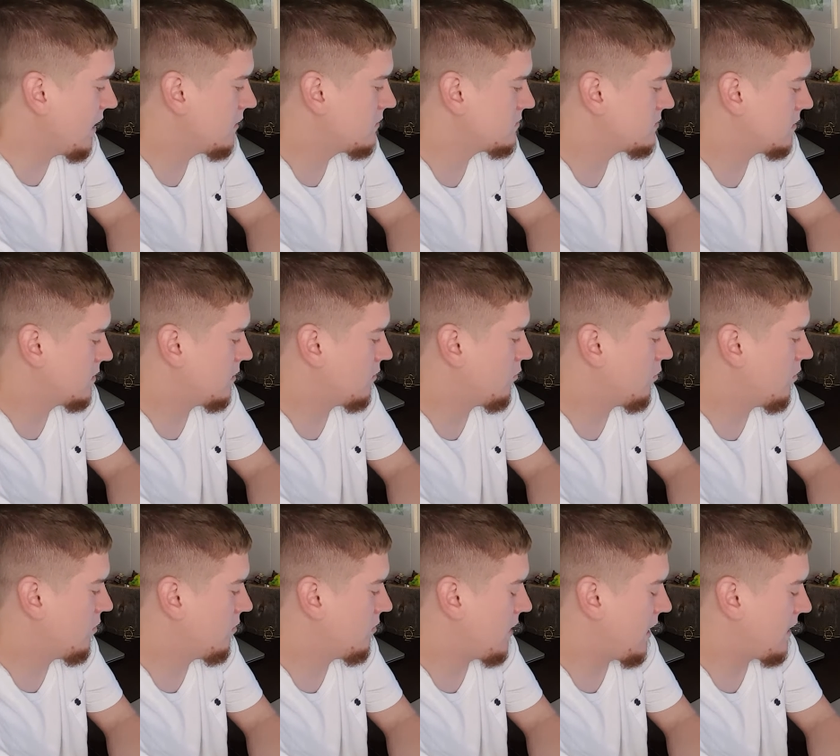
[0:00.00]

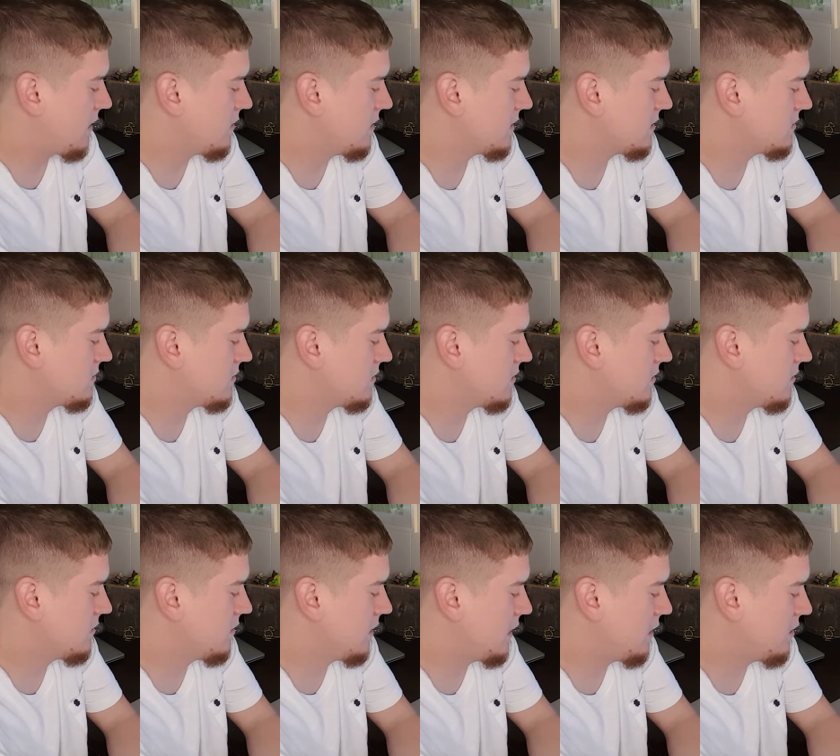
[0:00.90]
So I clicked
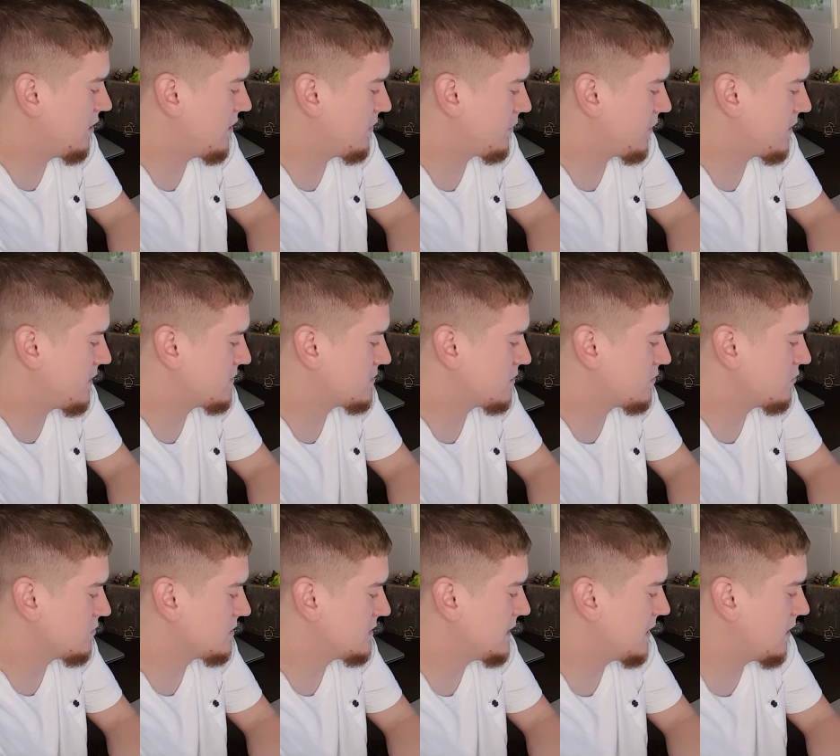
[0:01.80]
the internet browser.
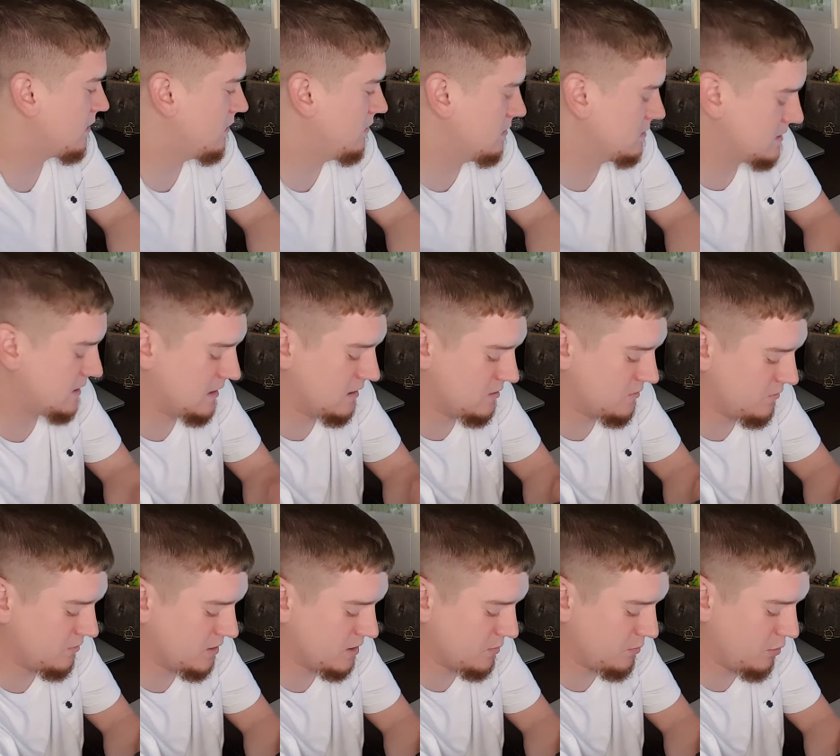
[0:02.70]
We'll see how long it takes
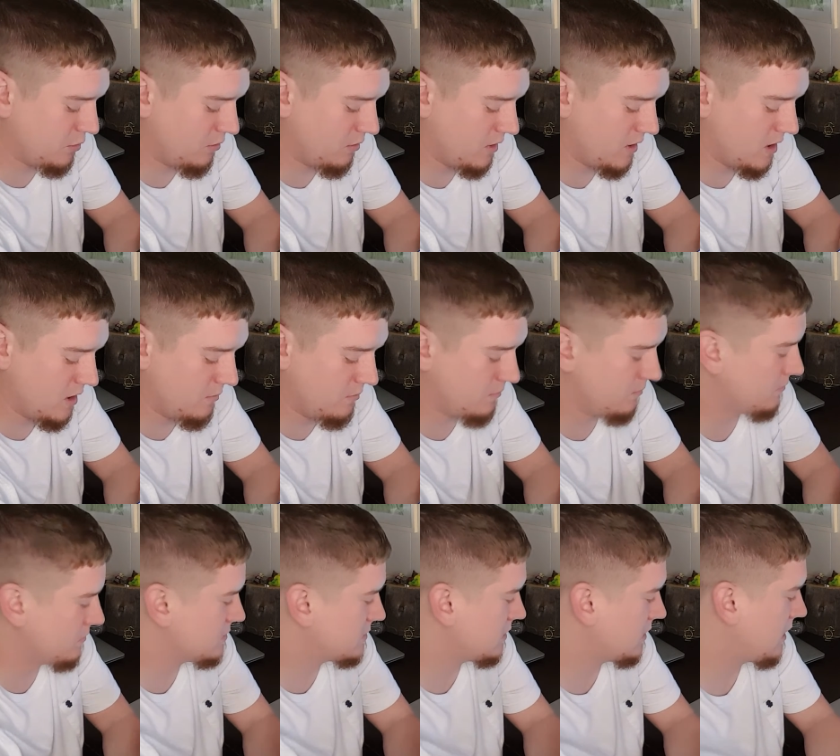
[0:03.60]
for it to pull up.
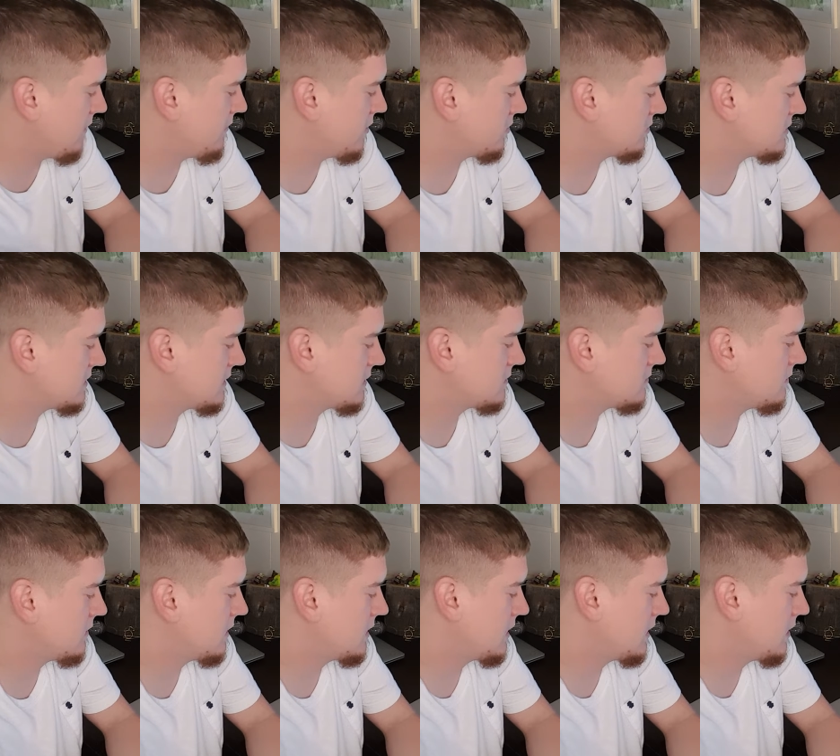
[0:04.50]
It's 11:06
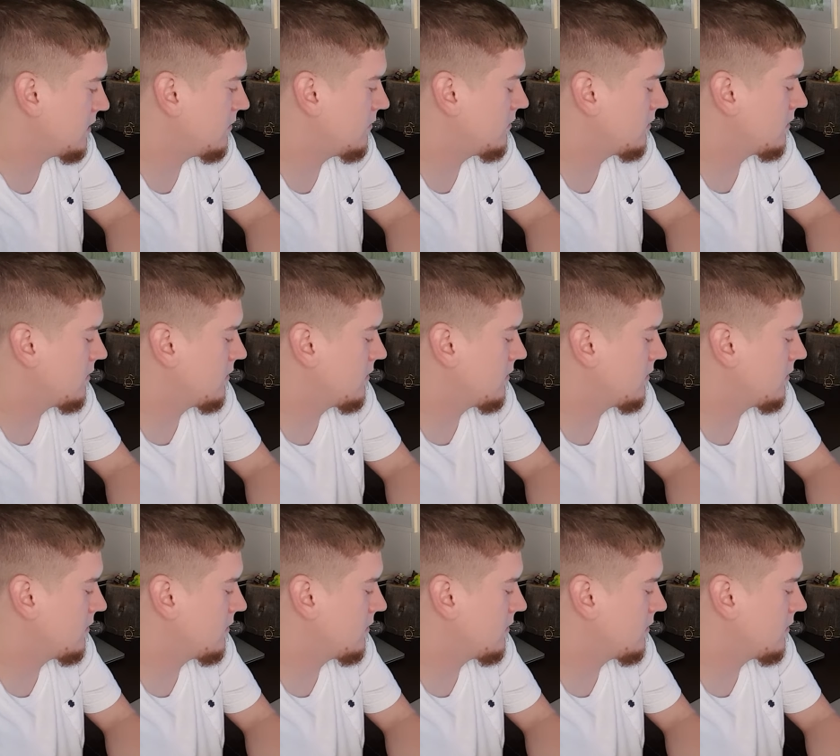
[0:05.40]
right now.